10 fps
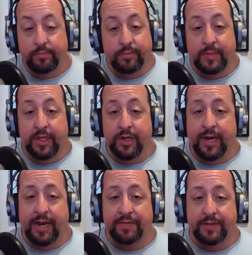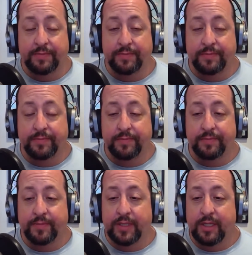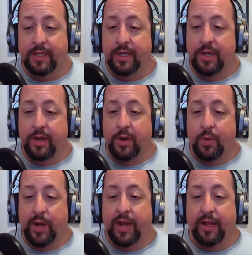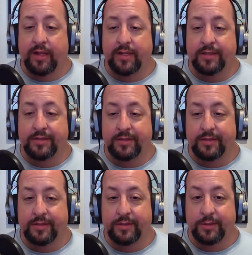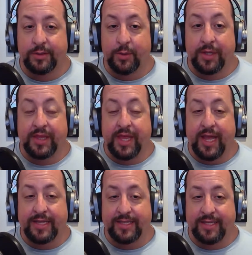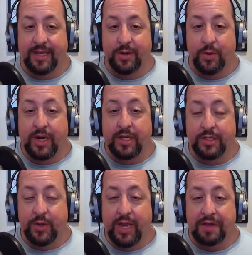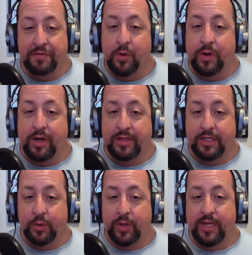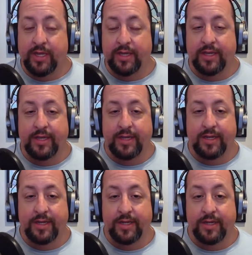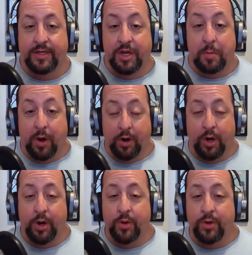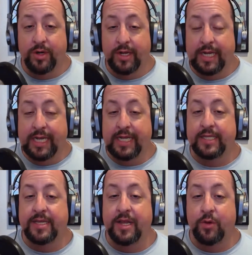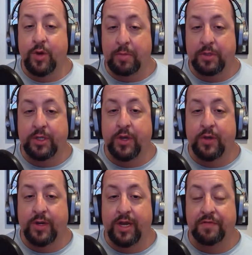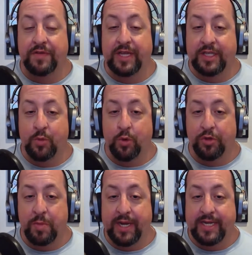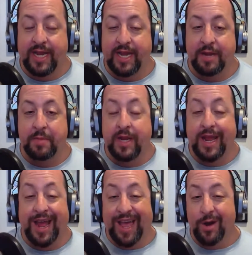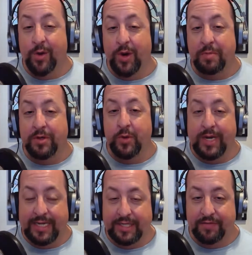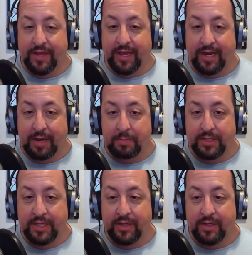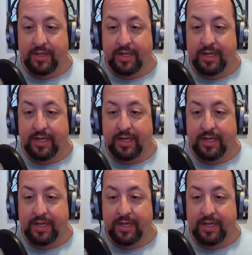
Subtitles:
there you have it. Well, with that said, what else do I have going on this week? Tomorrow is another episode of Is It Worth My Time? I don't know what I'm doing as of yet. I'm still